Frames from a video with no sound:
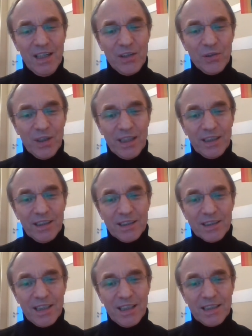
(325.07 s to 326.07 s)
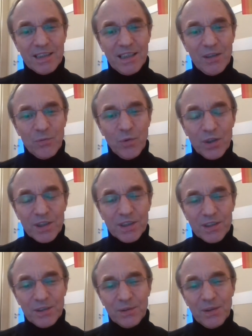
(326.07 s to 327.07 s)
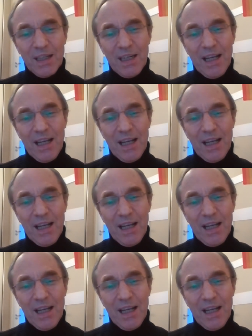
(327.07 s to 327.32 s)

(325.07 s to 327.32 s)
United States in Warsaw,